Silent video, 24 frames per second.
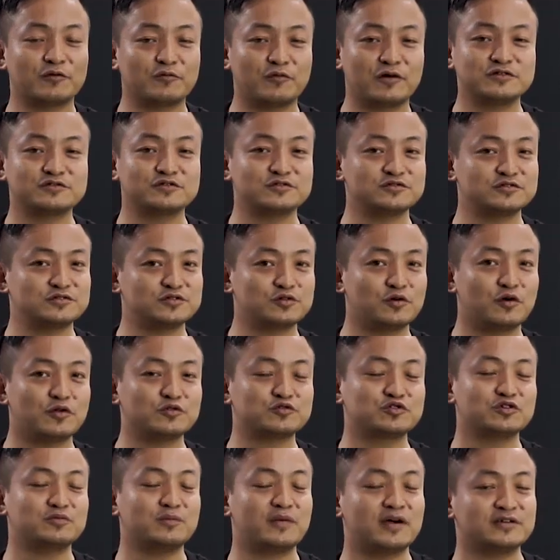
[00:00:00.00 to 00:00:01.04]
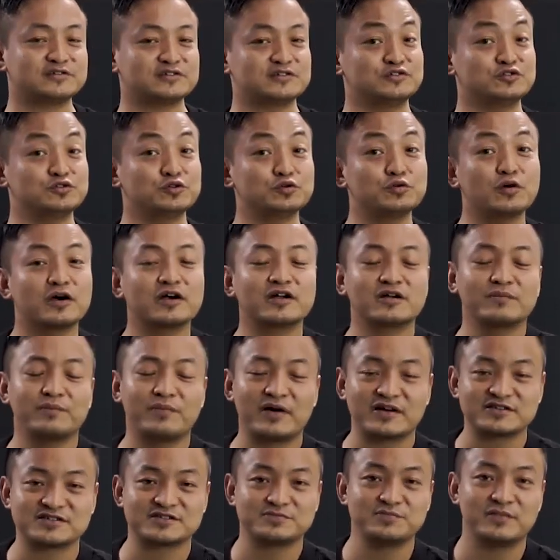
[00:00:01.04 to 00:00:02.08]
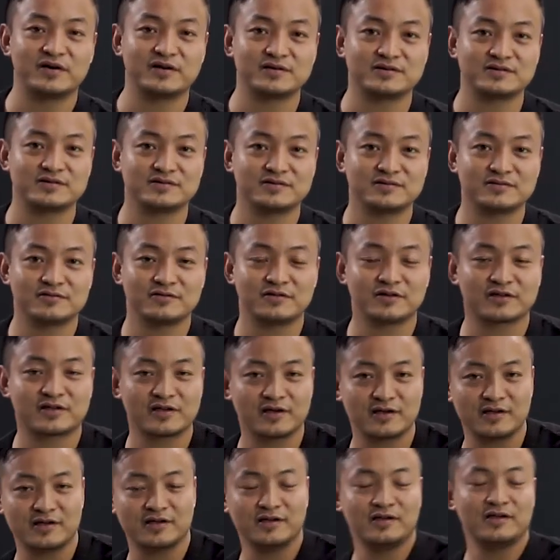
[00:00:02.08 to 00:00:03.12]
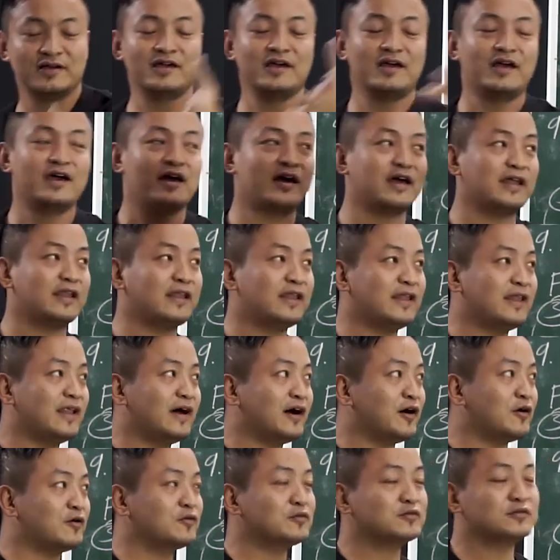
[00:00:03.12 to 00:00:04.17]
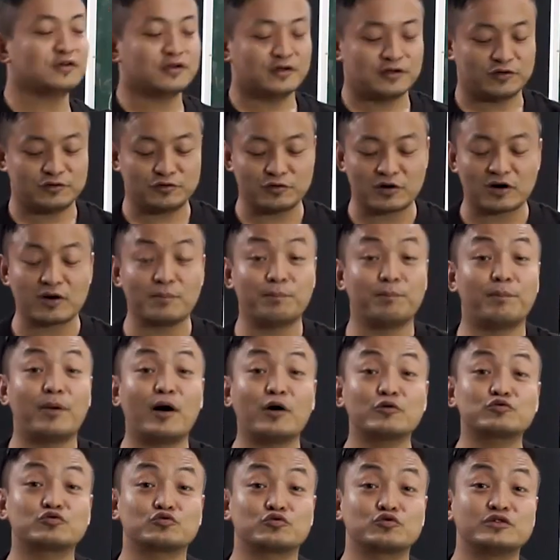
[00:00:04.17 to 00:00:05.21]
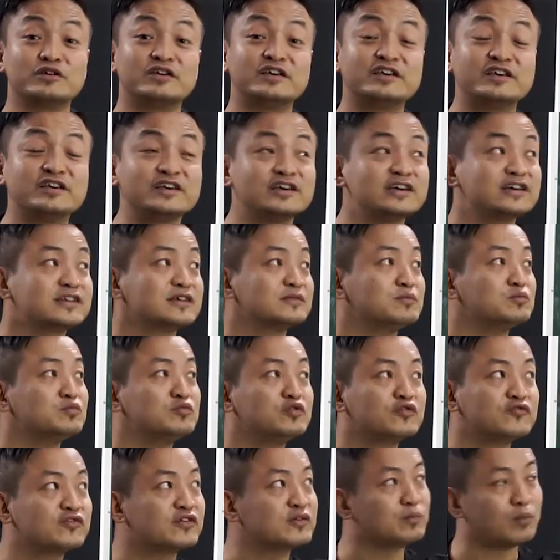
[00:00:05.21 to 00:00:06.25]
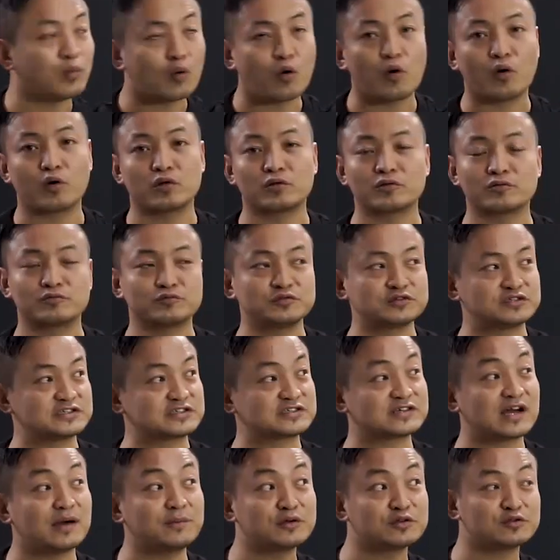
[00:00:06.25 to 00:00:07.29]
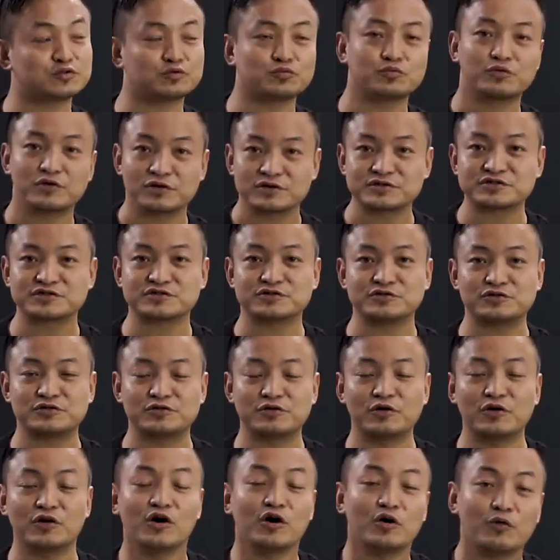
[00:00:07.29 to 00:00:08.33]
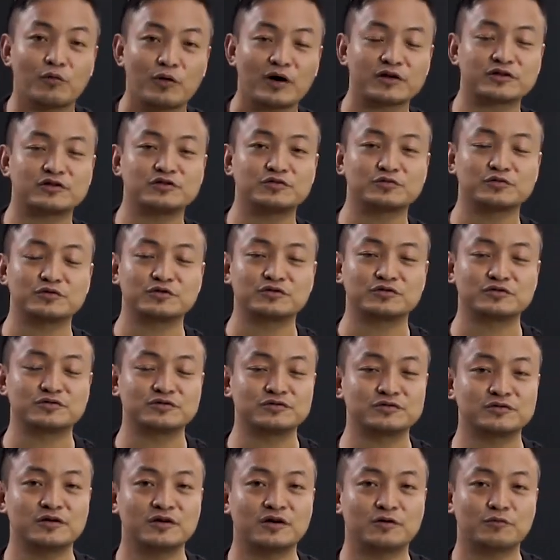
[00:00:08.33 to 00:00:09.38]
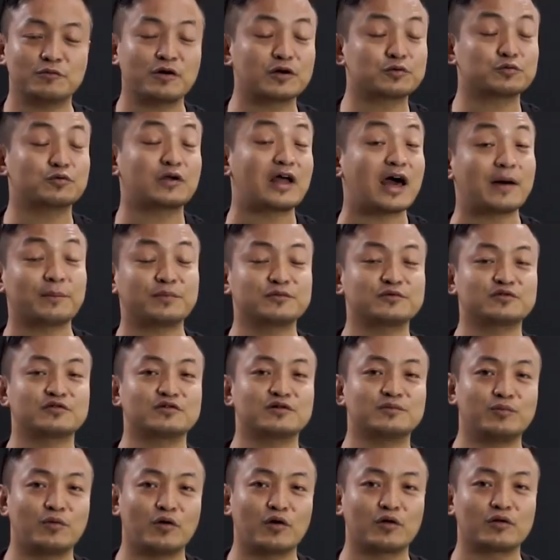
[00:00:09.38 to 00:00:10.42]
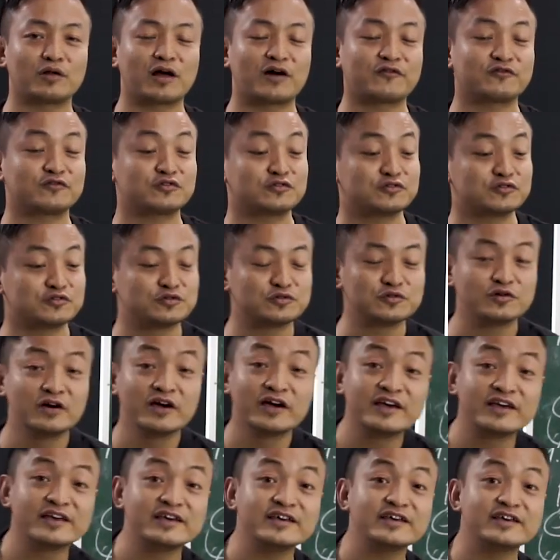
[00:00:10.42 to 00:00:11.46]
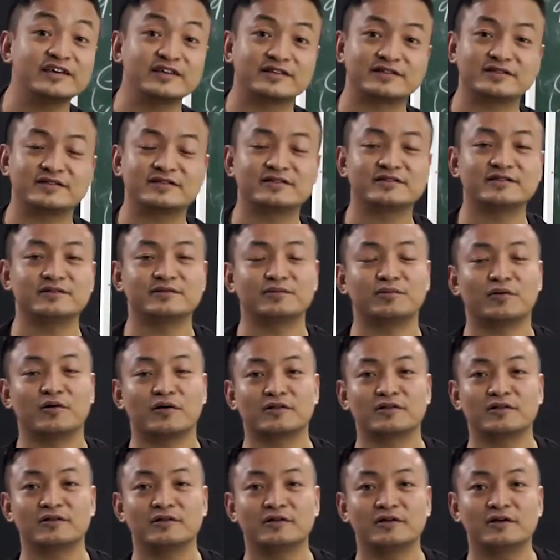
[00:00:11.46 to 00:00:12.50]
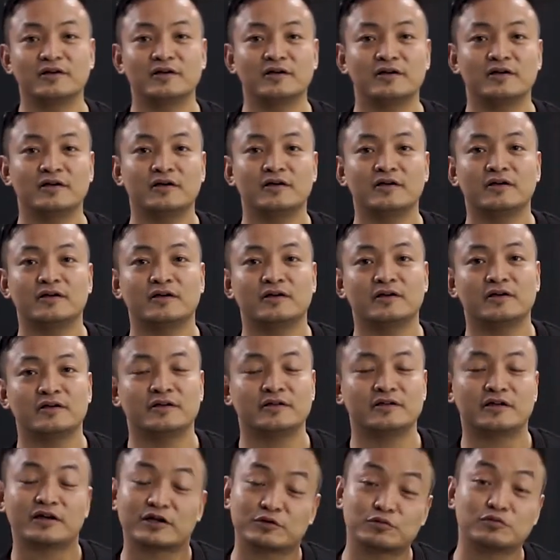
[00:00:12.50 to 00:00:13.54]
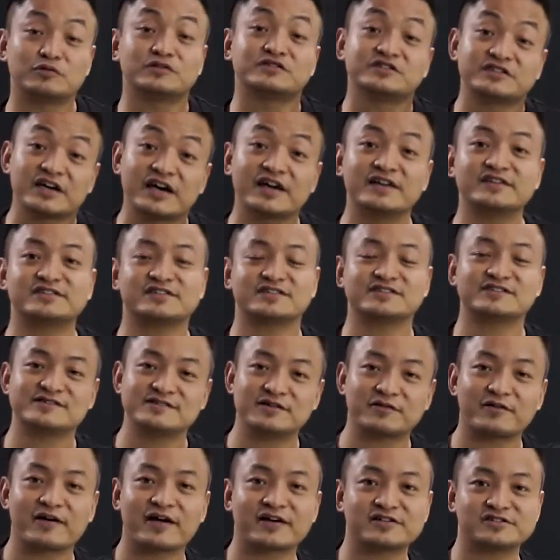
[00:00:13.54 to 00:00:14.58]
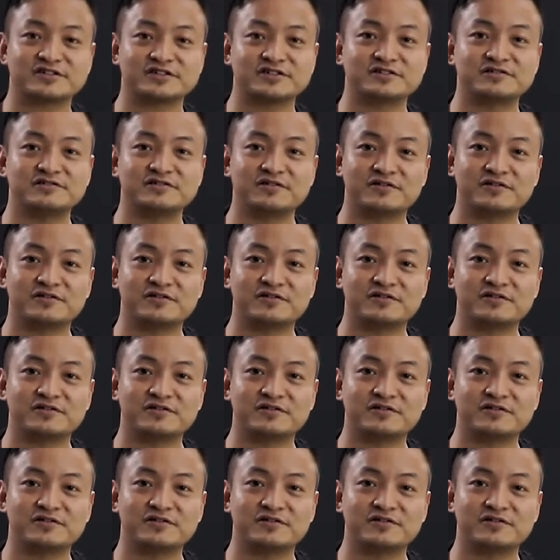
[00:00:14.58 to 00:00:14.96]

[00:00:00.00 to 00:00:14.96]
want you all to imagine you are the batsman, okay? And now you are about to hit a moving ball which is coming towards you. What you will do? What will happen to the ball after you hit the ball? It will change its direction,